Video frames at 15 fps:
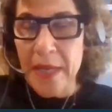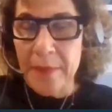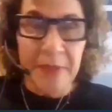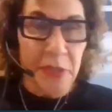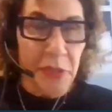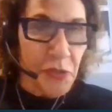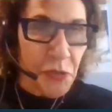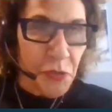am
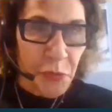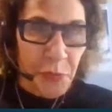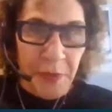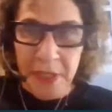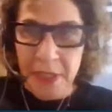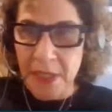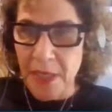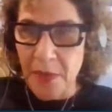
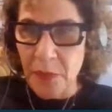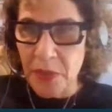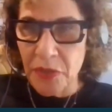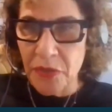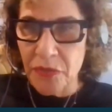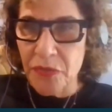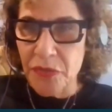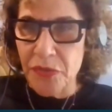assuming that when
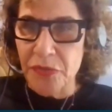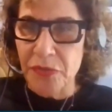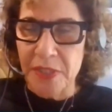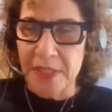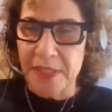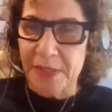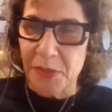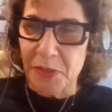you do
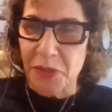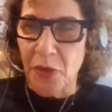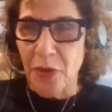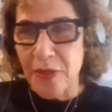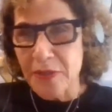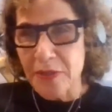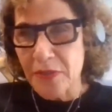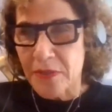these
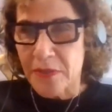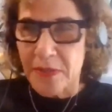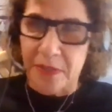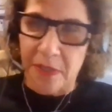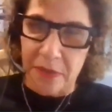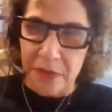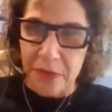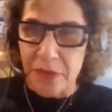talks on
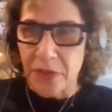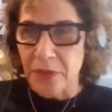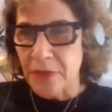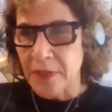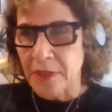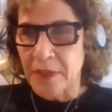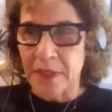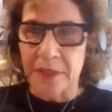
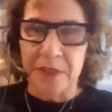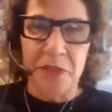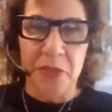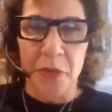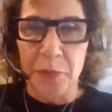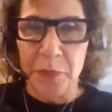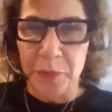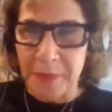serotonin and
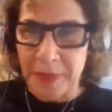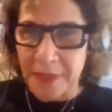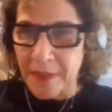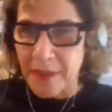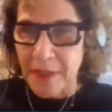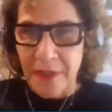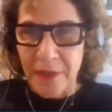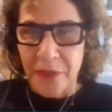
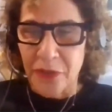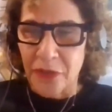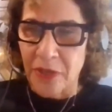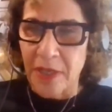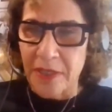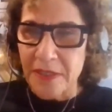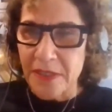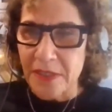dopamine, you're
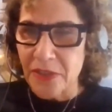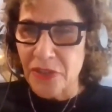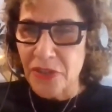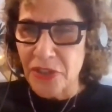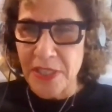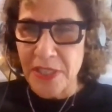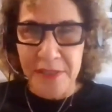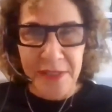not
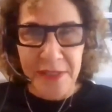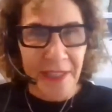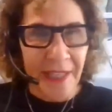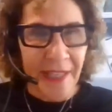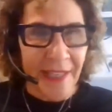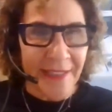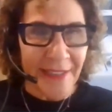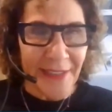suggesting
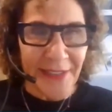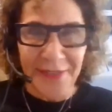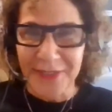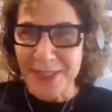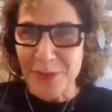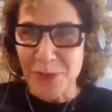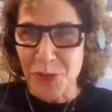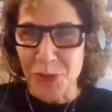any of
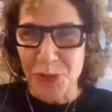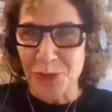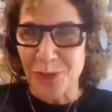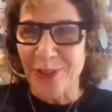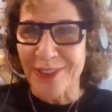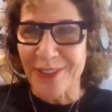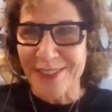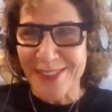these
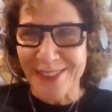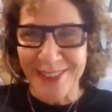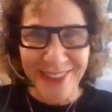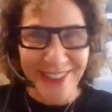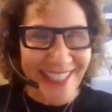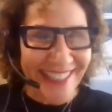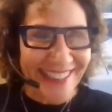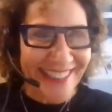drugs that
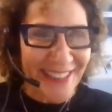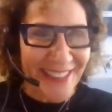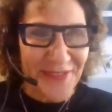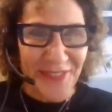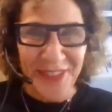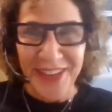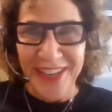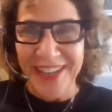are out there
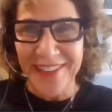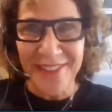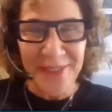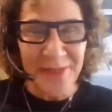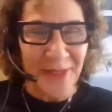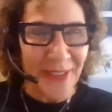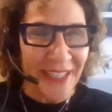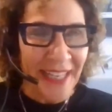for
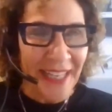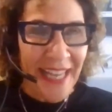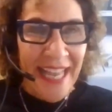everyone